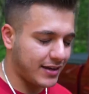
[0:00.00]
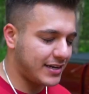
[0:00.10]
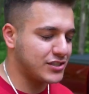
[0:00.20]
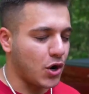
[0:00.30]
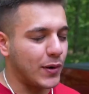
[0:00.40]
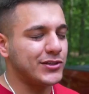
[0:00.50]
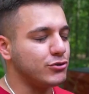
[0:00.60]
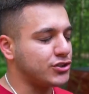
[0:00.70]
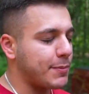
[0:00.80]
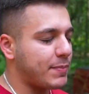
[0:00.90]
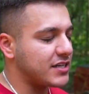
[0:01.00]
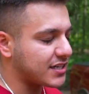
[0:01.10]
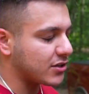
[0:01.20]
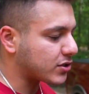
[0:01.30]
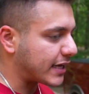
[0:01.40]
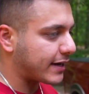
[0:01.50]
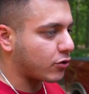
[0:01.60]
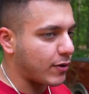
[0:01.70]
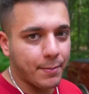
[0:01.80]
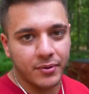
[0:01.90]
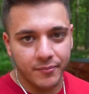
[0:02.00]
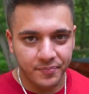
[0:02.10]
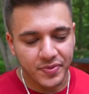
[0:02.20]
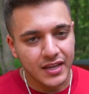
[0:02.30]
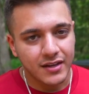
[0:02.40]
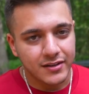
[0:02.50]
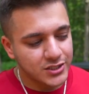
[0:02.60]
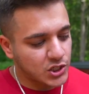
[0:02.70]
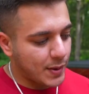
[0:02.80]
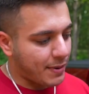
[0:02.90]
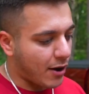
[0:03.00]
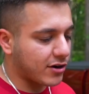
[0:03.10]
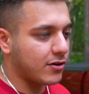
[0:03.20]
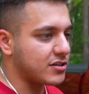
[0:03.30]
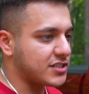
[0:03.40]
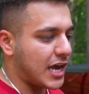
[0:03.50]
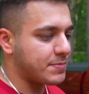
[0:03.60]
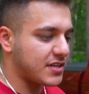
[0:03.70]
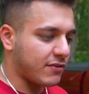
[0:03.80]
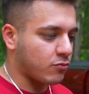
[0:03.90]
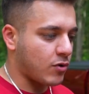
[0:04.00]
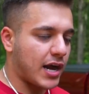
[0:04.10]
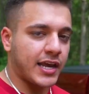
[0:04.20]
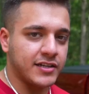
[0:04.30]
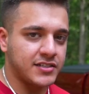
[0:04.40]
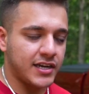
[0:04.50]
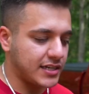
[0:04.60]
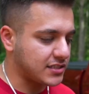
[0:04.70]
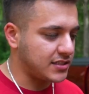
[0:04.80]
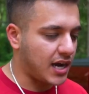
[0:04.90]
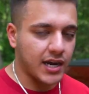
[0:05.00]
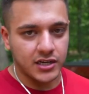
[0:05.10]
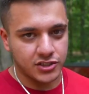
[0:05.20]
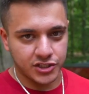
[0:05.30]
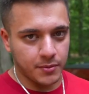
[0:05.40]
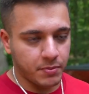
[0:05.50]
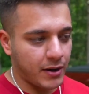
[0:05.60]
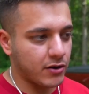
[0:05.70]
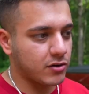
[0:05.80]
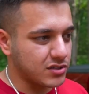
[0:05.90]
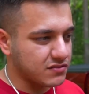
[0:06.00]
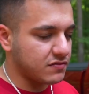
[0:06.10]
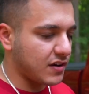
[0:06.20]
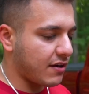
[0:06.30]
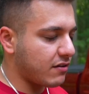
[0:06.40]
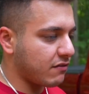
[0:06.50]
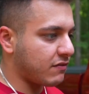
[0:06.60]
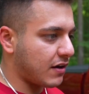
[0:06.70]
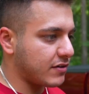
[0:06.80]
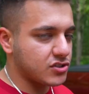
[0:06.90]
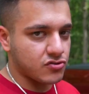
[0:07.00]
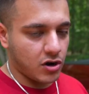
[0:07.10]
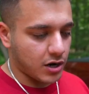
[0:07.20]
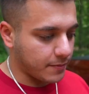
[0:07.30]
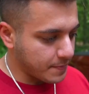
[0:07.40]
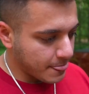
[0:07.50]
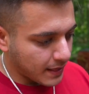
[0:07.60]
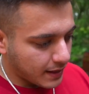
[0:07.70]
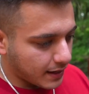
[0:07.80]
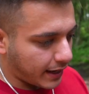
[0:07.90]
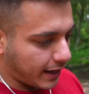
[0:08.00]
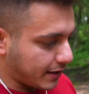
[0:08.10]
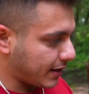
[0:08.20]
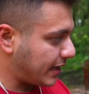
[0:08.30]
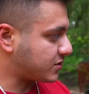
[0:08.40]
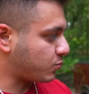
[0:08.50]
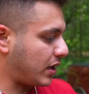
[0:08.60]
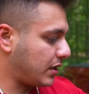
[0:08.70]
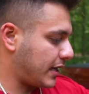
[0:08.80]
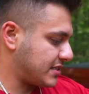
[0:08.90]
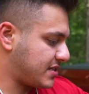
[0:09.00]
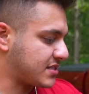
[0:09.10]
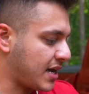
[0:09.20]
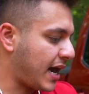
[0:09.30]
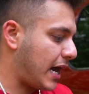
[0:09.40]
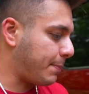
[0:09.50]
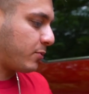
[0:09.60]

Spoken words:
It is going to chip and it's gonna look like crap. So we powder coat our steps. If a rock hits it, it's not gonna chip. Powder coat is very, very strong. And as well as the top,